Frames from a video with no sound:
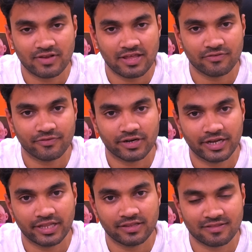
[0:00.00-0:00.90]
well as if you are
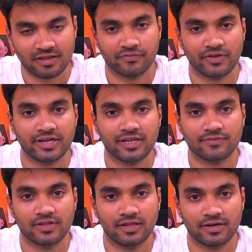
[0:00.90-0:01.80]
getting the certificate
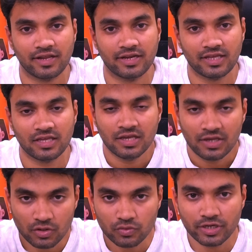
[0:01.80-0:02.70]
after the training,
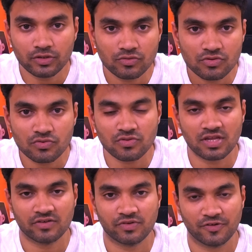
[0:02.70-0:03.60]
you need to choose
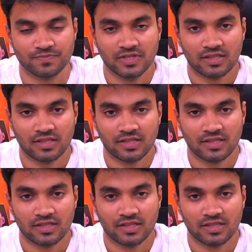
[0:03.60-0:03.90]
that one.